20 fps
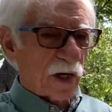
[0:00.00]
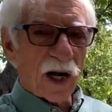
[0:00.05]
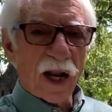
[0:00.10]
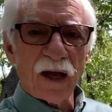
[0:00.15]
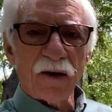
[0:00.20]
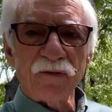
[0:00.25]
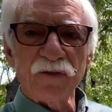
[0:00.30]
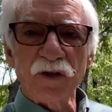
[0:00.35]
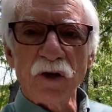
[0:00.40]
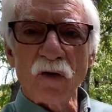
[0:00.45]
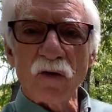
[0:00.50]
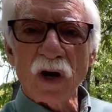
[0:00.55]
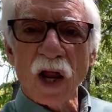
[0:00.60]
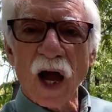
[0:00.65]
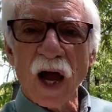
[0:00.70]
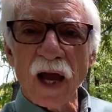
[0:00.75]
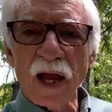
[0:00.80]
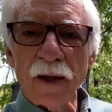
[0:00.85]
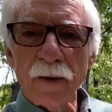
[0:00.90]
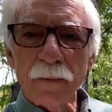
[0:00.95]
left, don't
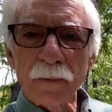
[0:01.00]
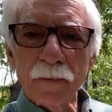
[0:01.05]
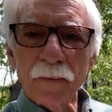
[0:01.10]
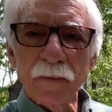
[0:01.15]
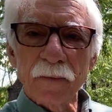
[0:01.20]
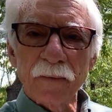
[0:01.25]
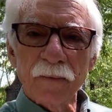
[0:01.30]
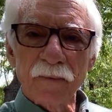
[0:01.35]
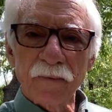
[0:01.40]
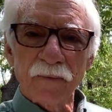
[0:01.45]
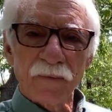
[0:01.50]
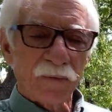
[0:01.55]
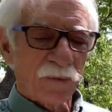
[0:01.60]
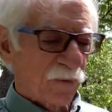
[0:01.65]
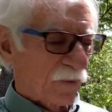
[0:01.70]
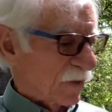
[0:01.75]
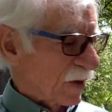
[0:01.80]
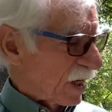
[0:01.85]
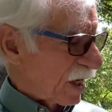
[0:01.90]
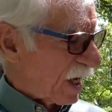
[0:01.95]
I?
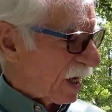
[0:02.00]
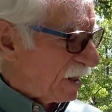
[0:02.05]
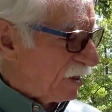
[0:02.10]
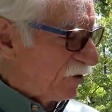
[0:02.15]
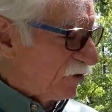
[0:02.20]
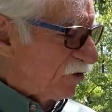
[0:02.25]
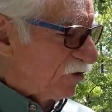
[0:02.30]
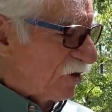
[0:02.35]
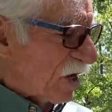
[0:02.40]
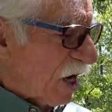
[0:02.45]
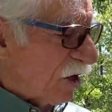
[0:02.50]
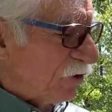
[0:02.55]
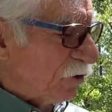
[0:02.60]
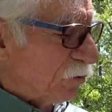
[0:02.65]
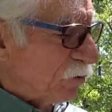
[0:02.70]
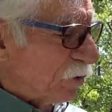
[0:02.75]
And this is how you